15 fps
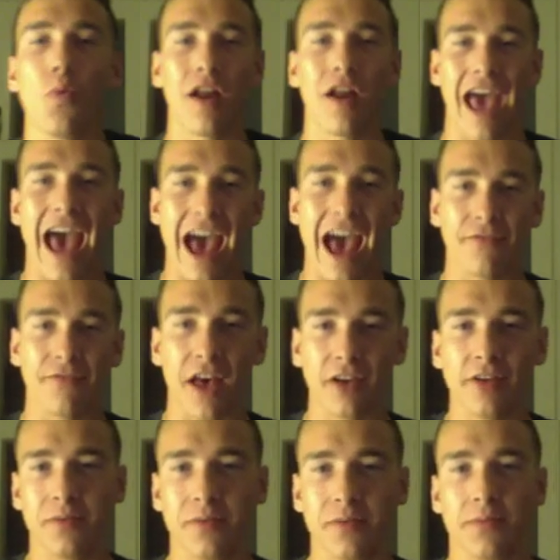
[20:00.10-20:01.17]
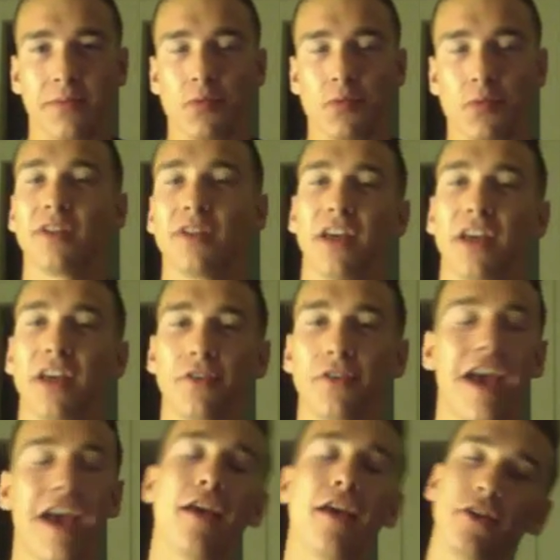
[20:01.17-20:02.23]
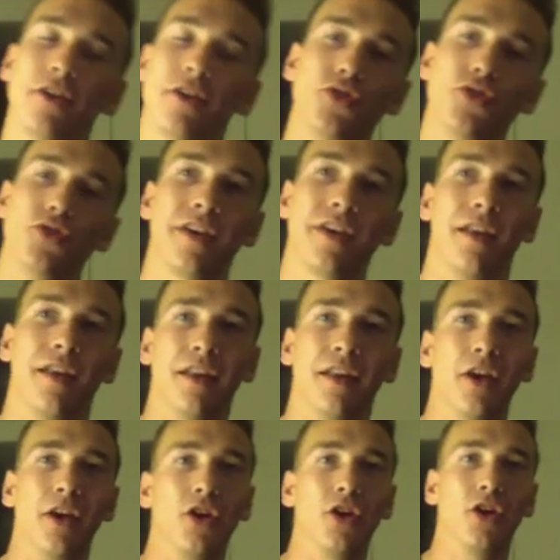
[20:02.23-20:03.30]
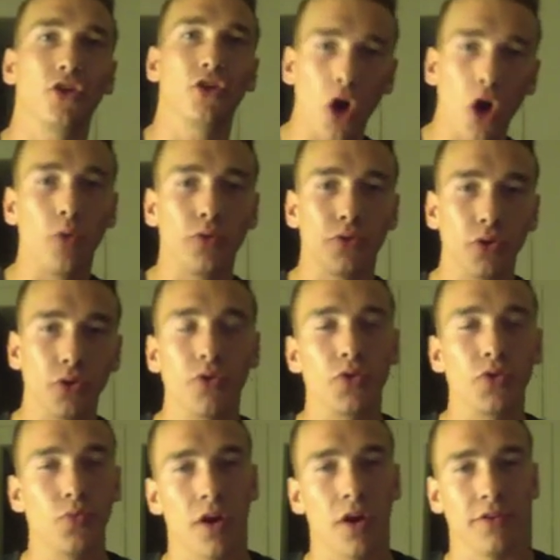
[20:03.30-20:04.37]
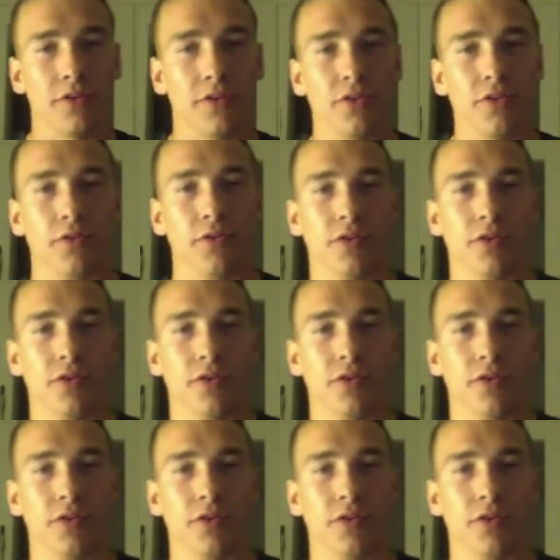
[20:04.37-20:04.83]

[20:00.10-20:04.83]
to add value to people. We want to tell you, hey, you can go do what you want to do.